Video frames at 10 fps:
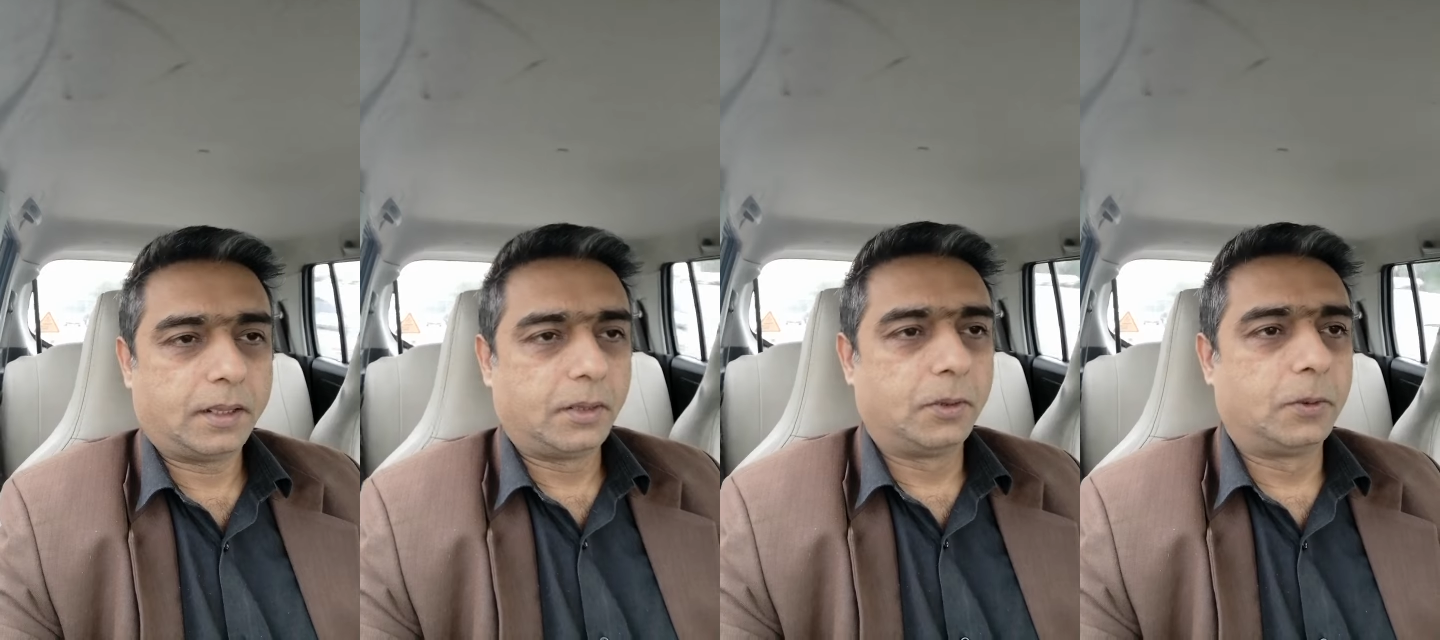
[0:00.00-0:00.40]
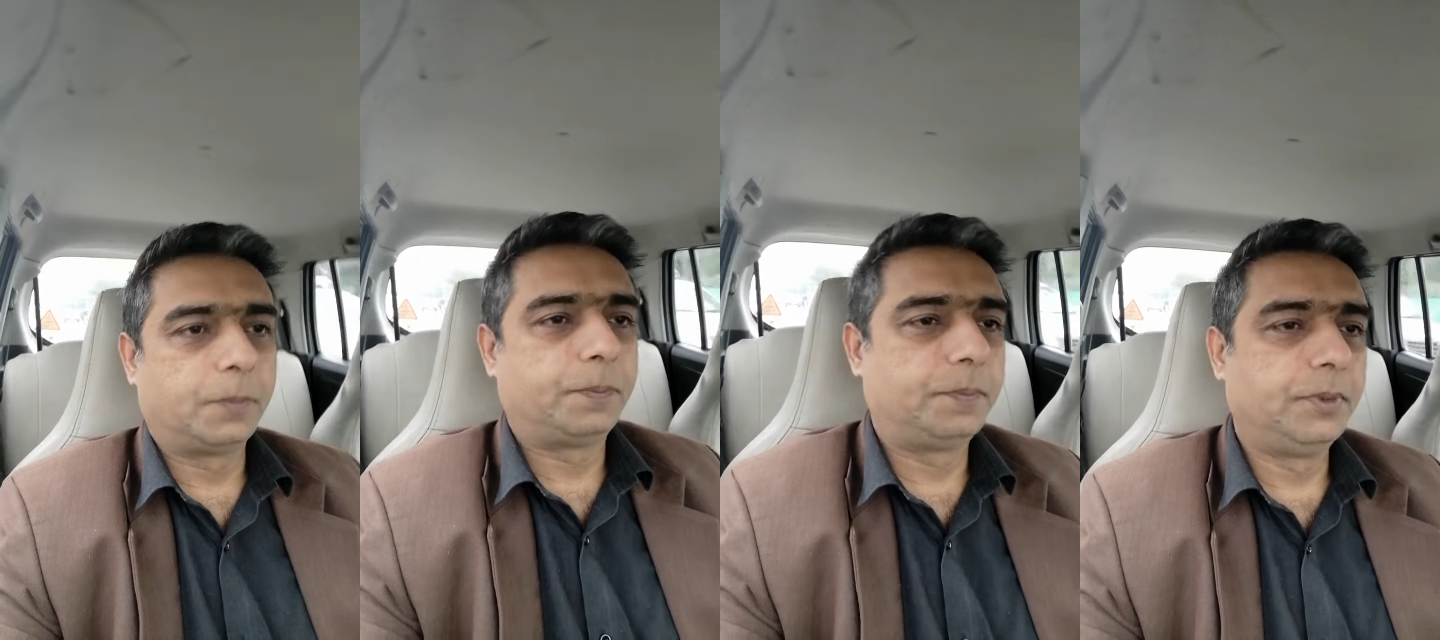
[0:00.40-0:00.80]
I hope
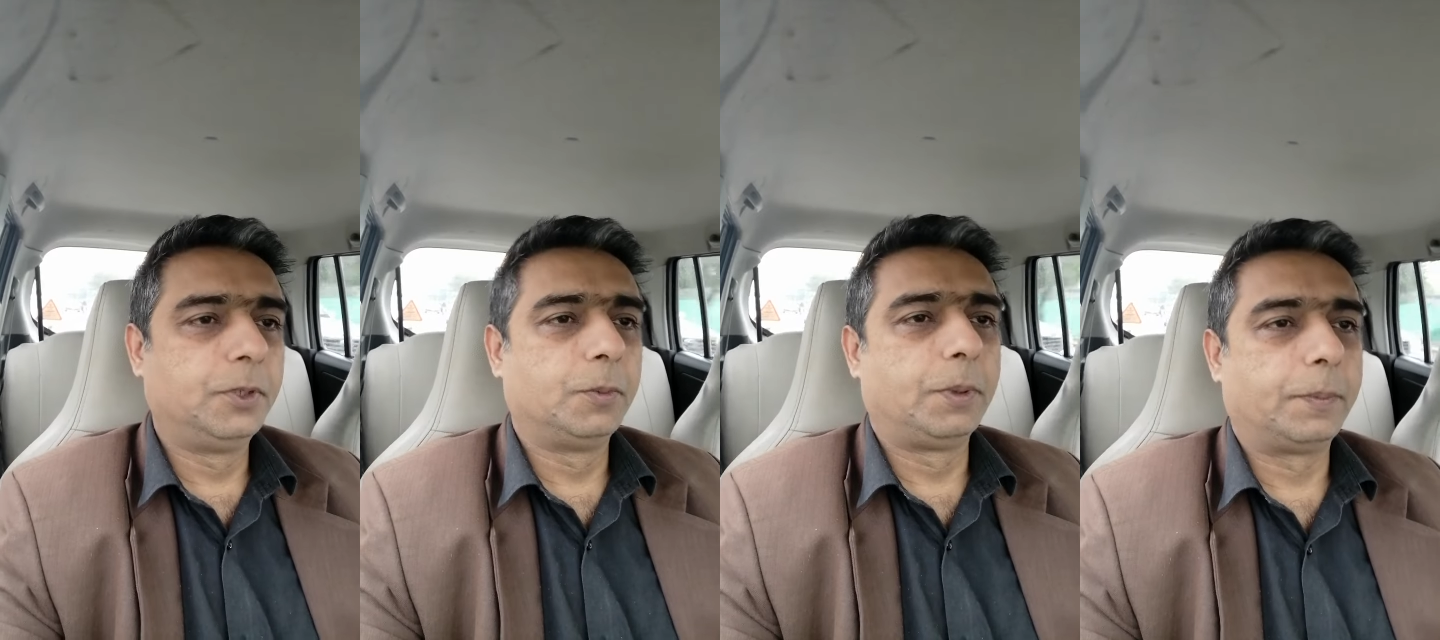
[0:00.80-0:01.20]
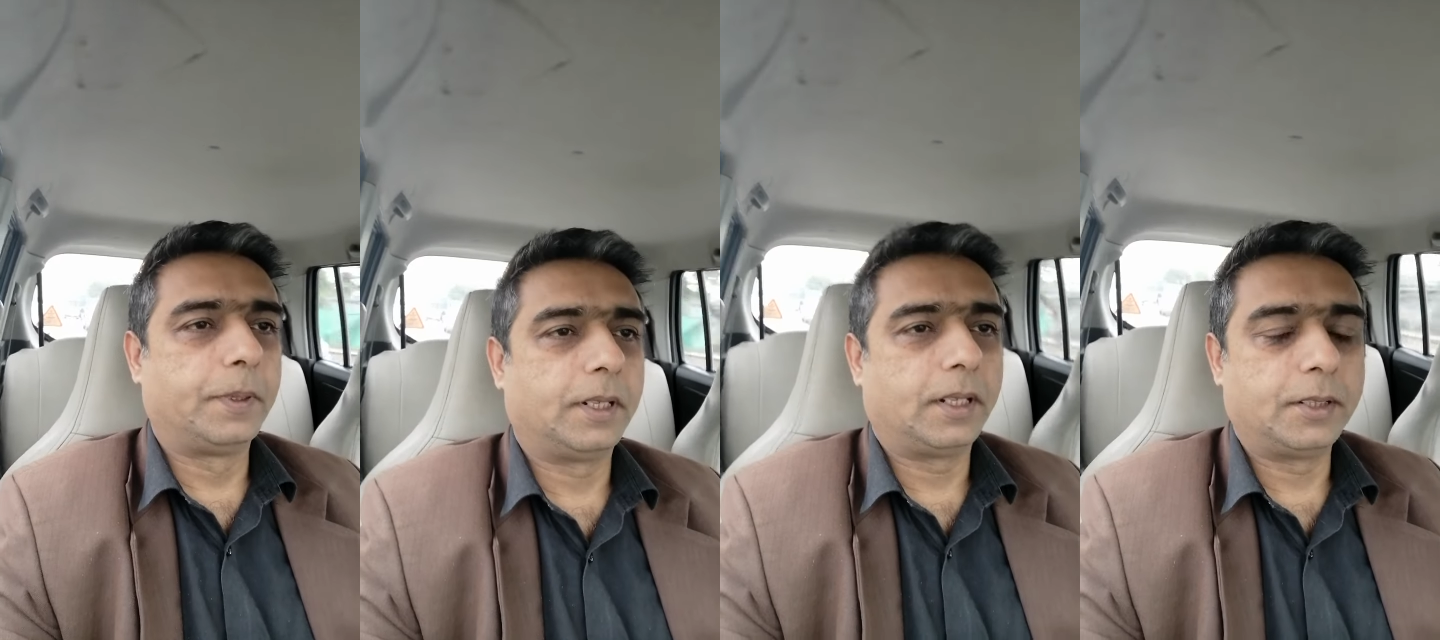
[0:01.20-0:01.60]
you
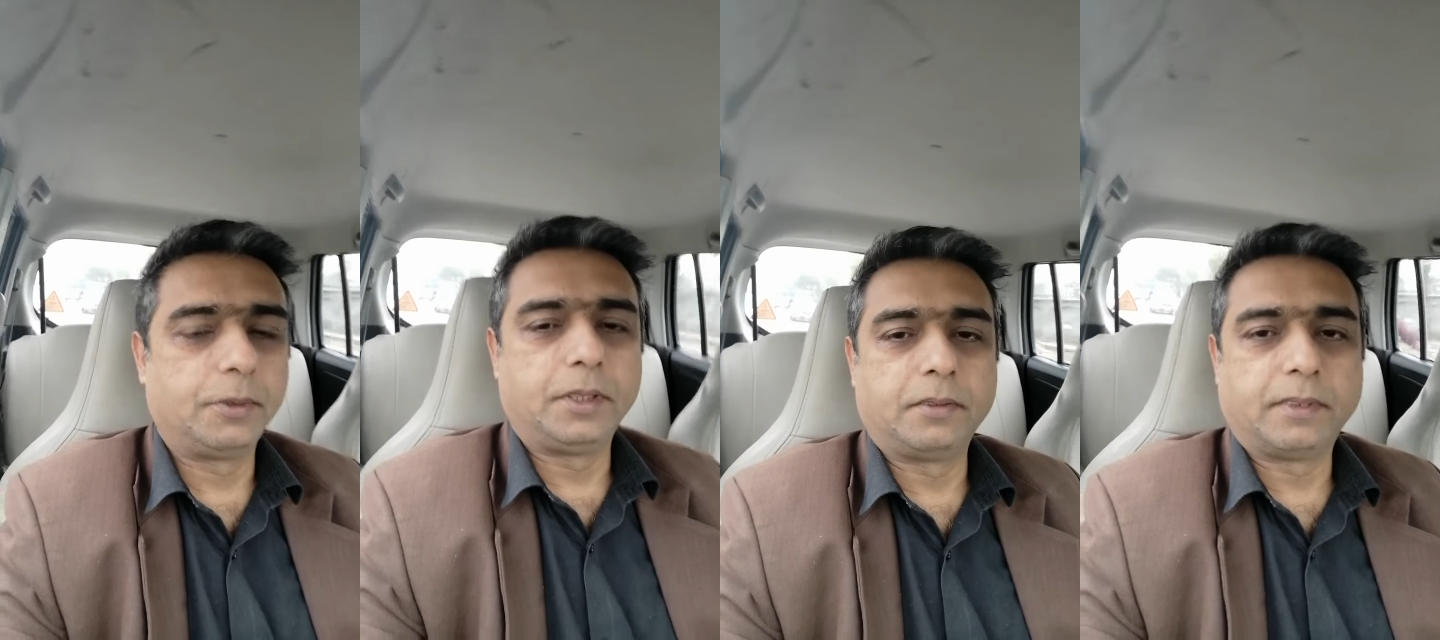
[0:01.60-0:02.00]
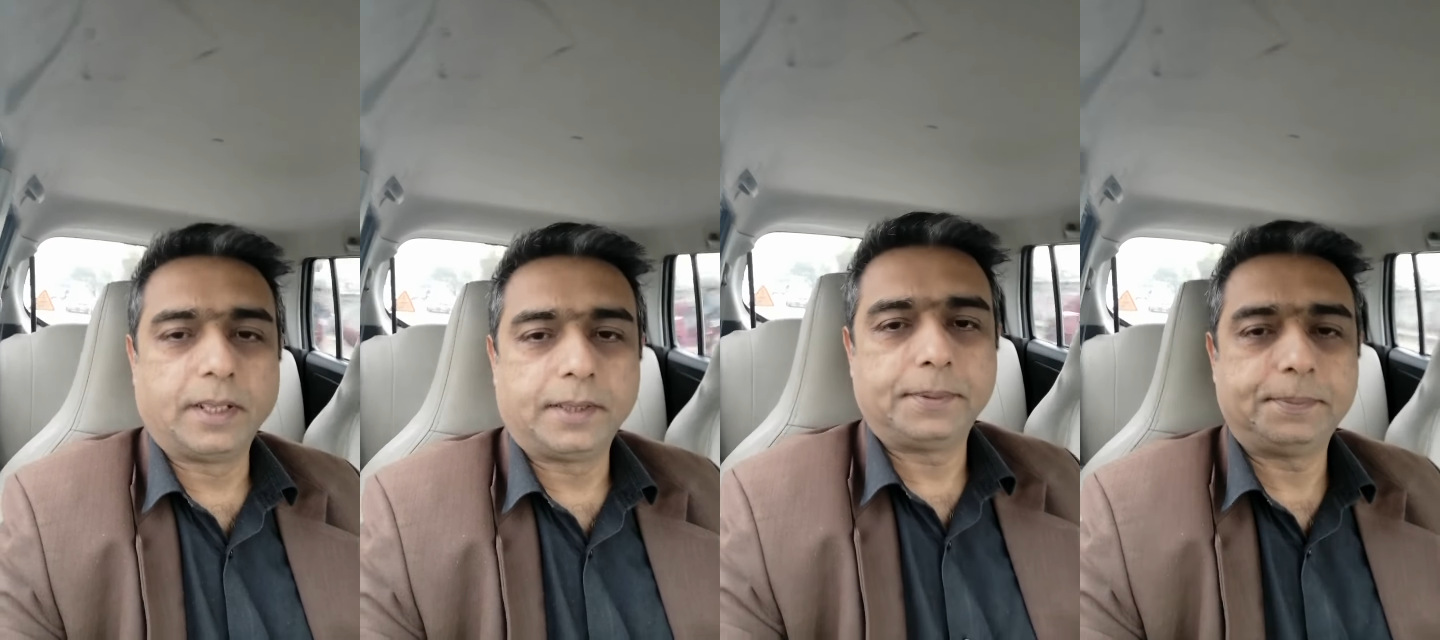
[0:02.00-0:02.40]
people are doing well,